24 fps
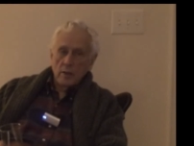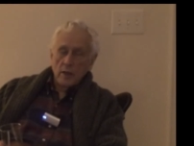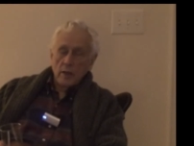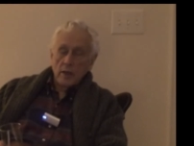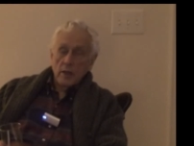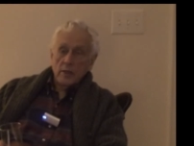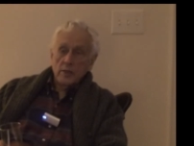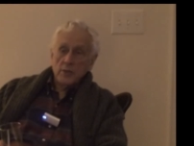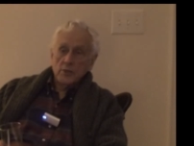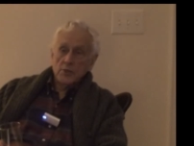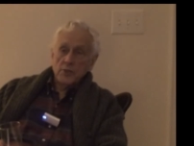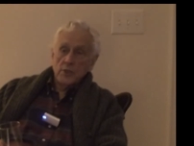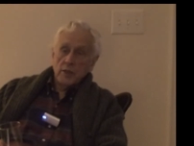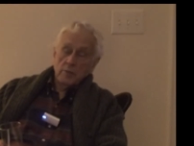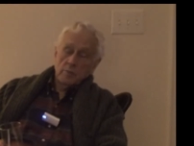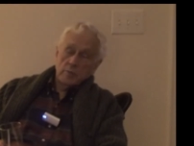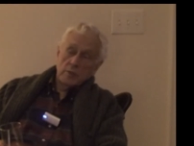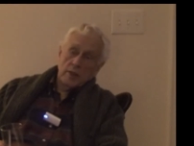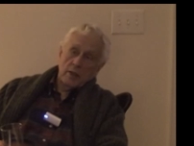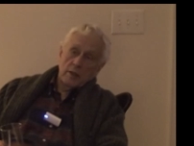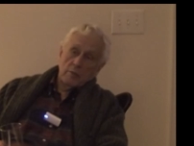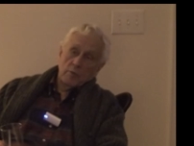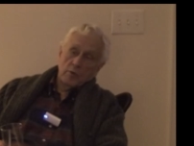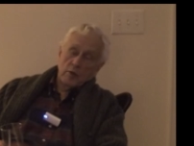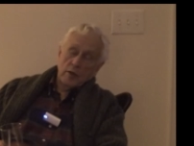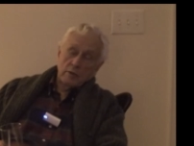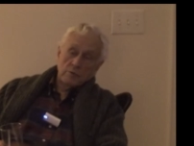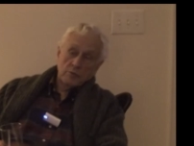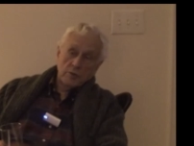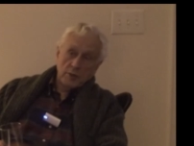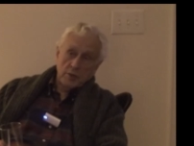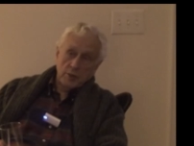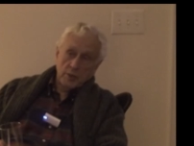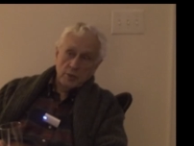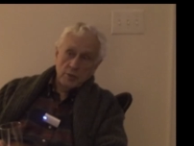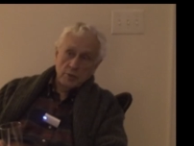And at the same time, when I
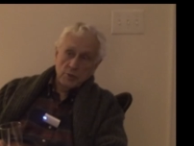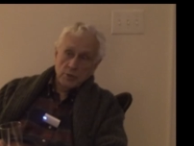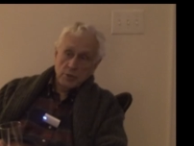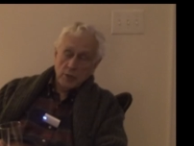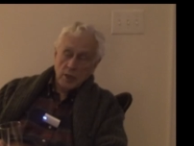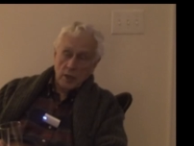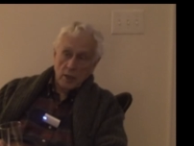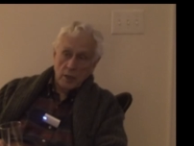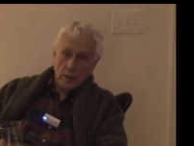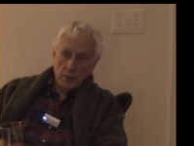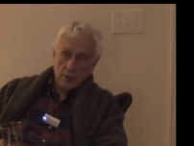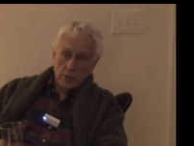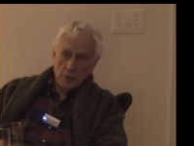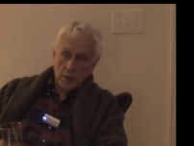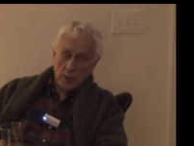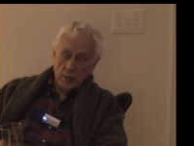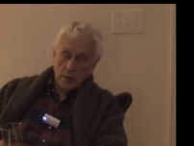was at teachers' college,